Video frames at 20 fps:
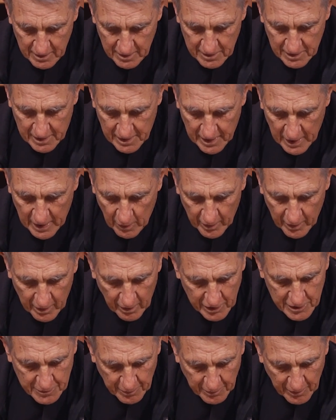Today we
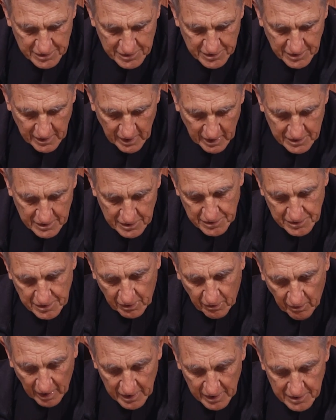are experiencing not just
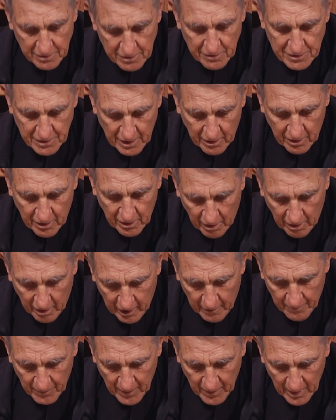a crisis of sacred
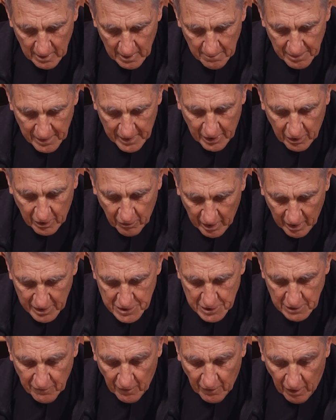art, but a
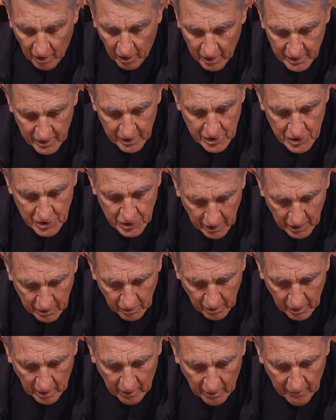crisis of art in
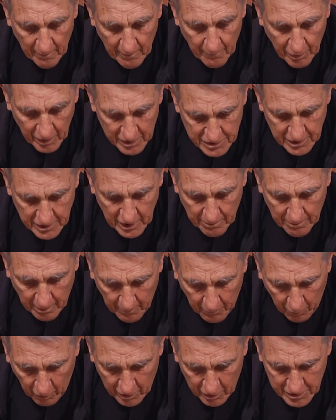general of unprecedented
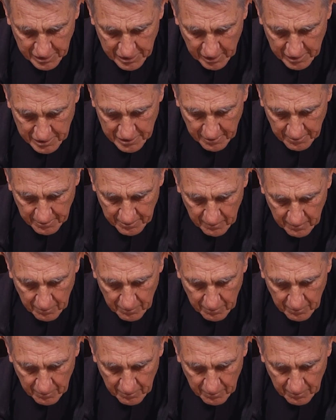proportions.